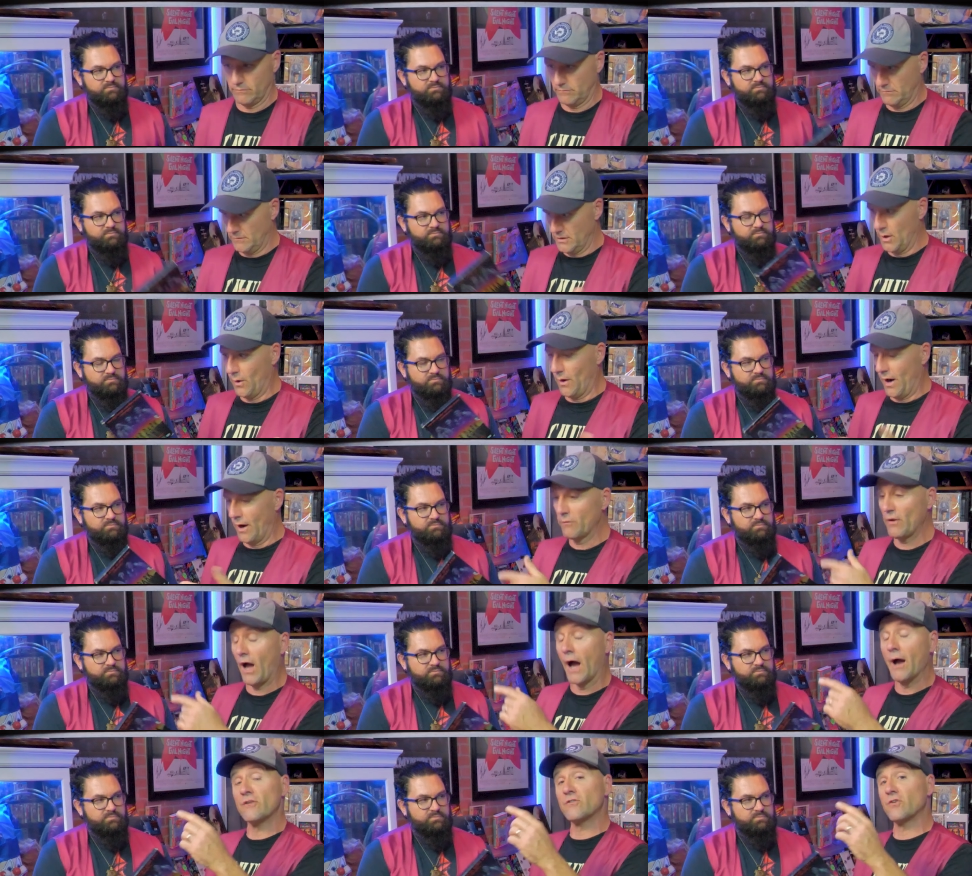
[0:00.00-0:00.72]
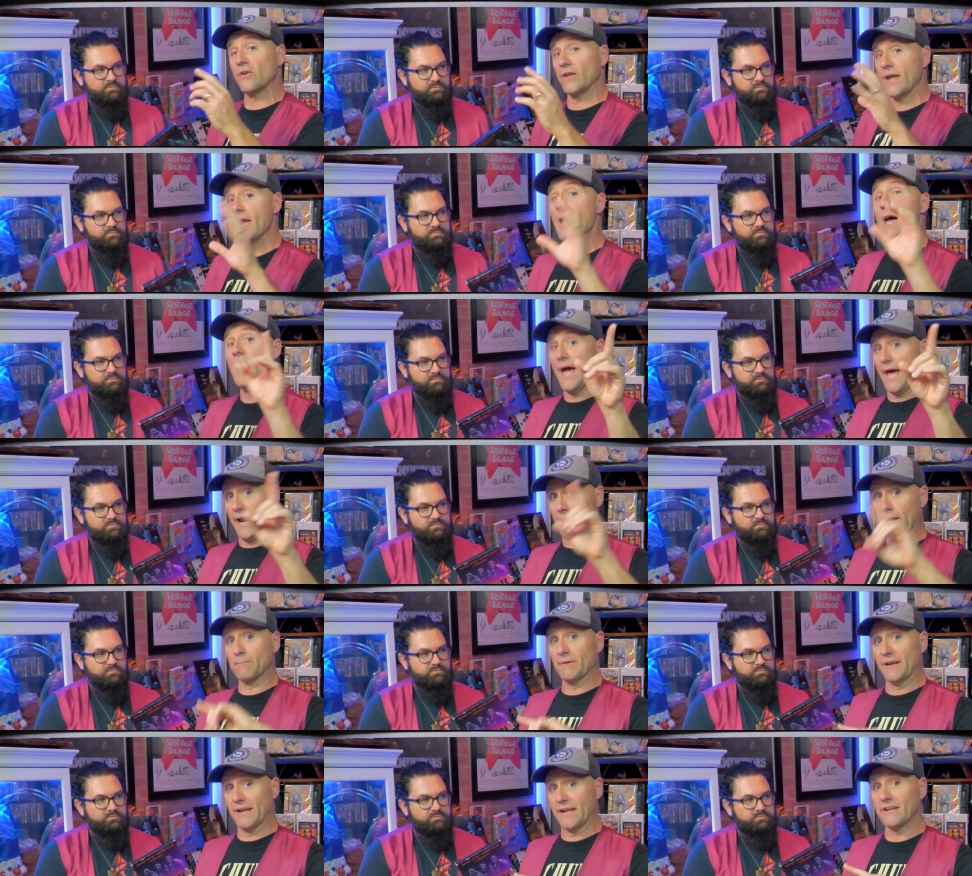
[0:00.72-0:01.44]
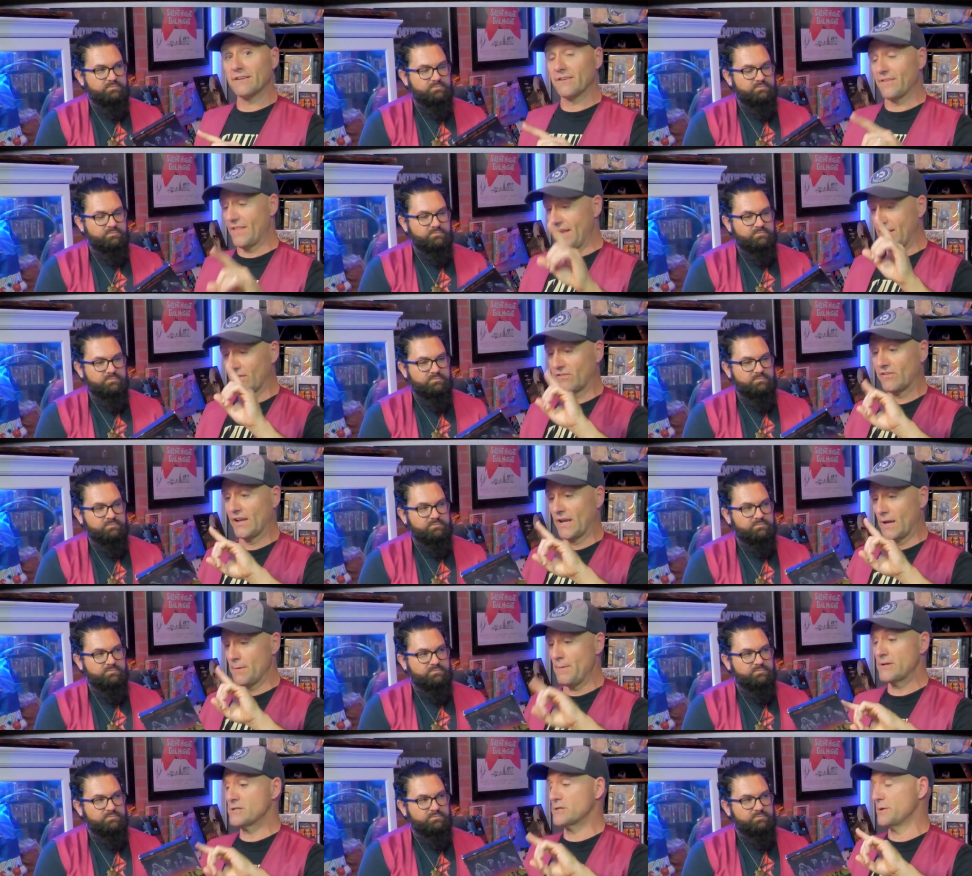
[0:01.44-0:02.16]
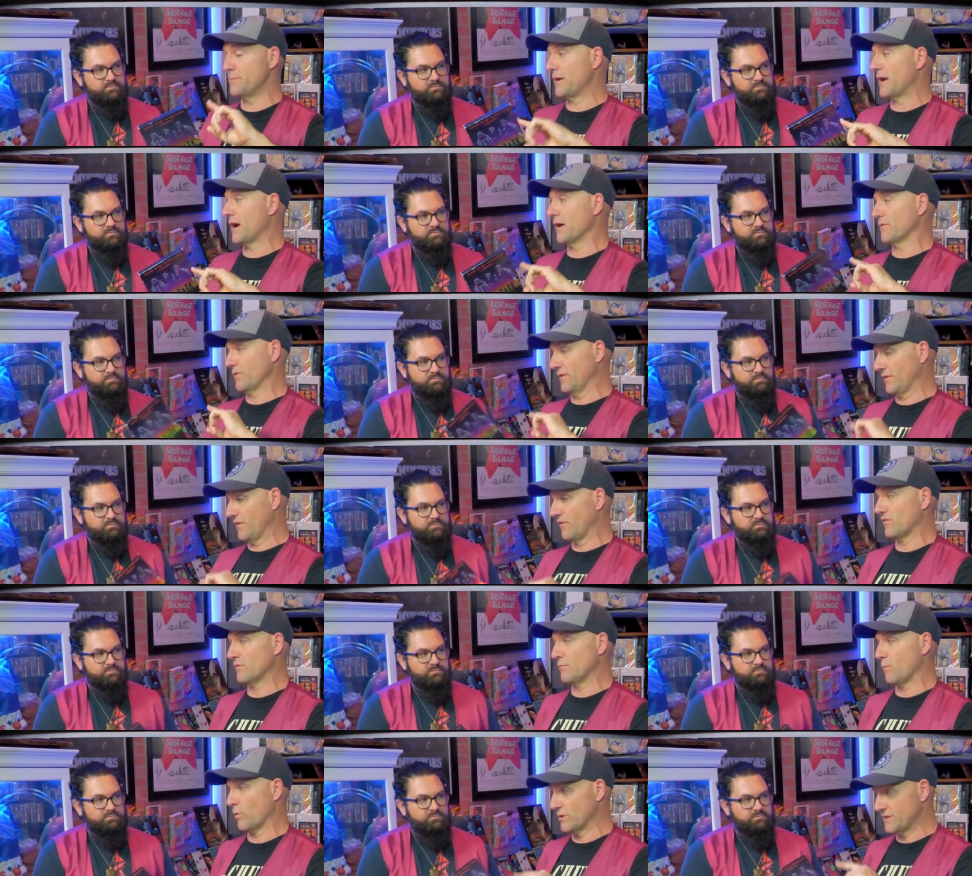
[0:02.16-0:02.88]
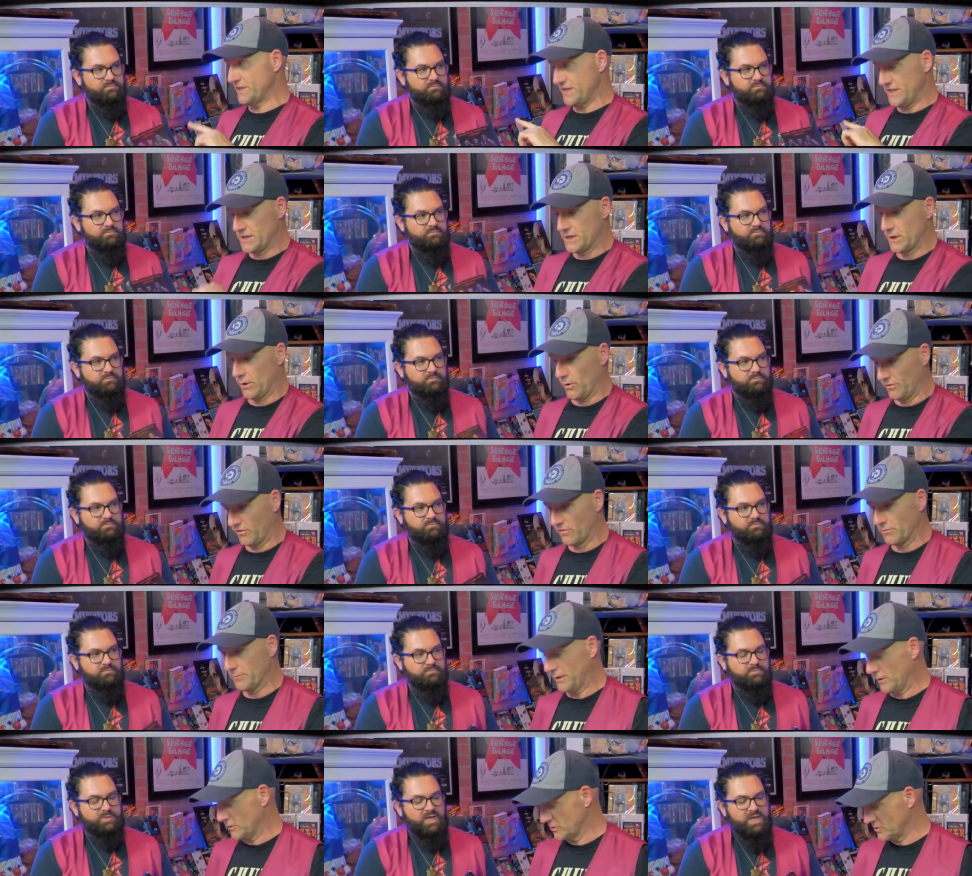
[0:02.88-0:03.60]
Speaker 1: You know, actually, and I'm going to get to that in a second. I'm actually going to be covering this in more detail in someone